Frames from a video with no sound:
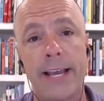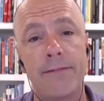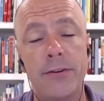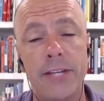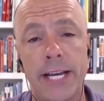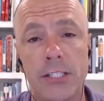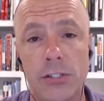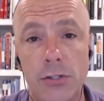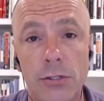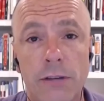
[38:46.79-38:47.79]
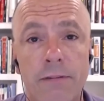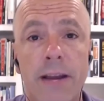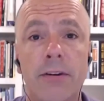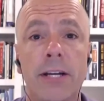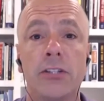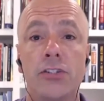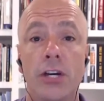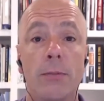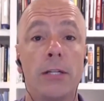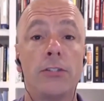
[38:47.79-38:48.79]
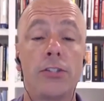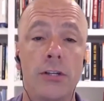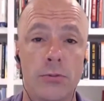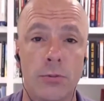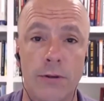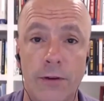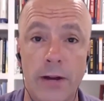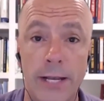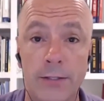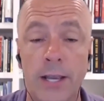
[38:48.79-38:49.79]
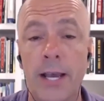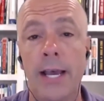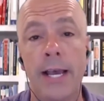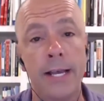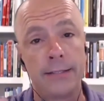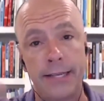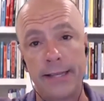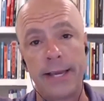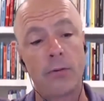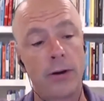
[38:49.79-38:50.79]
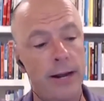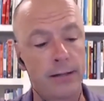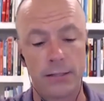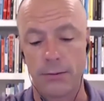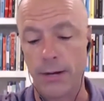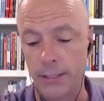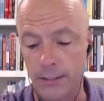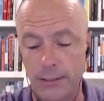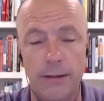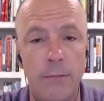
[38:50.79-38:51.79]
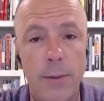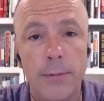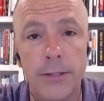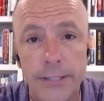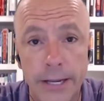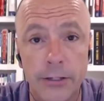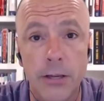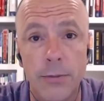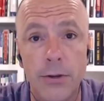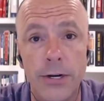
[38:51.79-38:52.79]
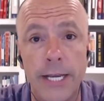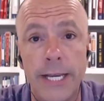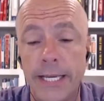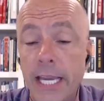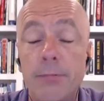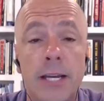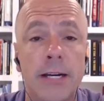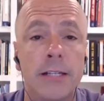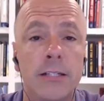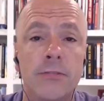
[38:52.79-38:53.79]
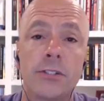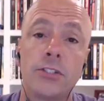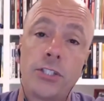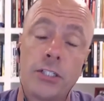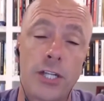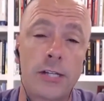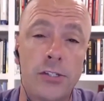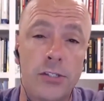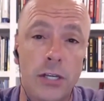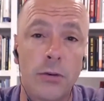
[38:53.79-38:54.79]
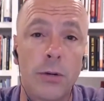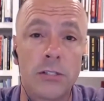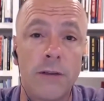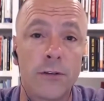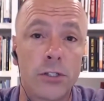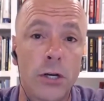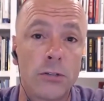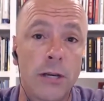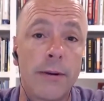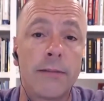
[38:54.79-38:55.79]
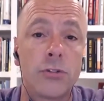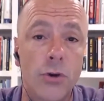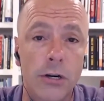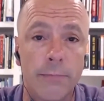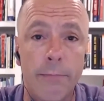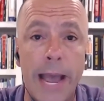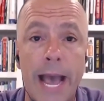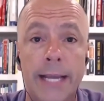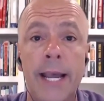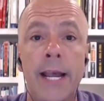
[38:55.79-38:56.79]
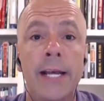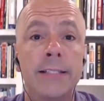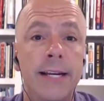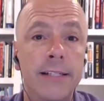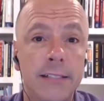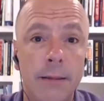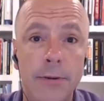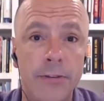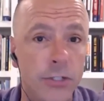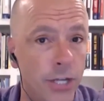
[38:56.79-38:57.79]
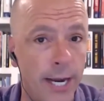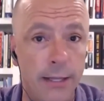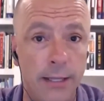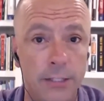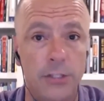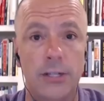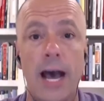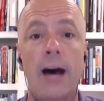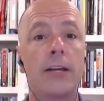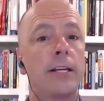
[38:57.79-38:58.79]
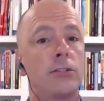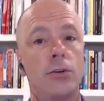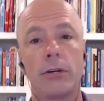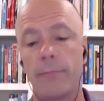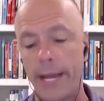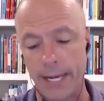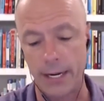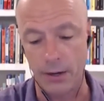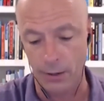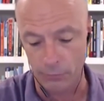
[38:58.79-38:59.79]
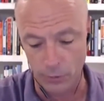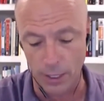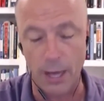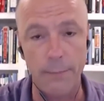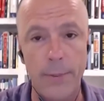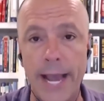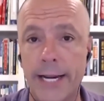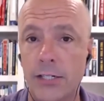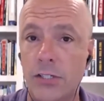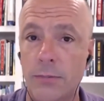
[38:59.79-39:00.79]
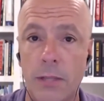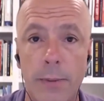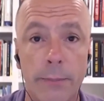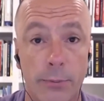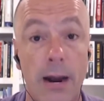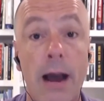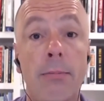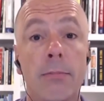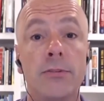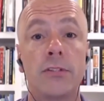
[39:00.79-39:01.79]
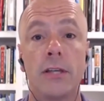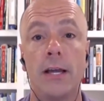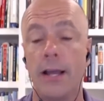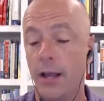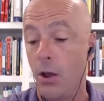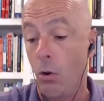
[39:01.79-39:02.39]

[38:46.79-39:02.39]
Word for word: today. If you did, just do us a favor, hit the share button, share this with your friends, send that word out to the rest of the people in the dental community. Keep sending us suggestions that you want to see for shows. I'm going to have Jordon back. Send us some of your challenges. I'll get Jordon back on here, and yeah. we'll unpackage some of the big problems. I would love that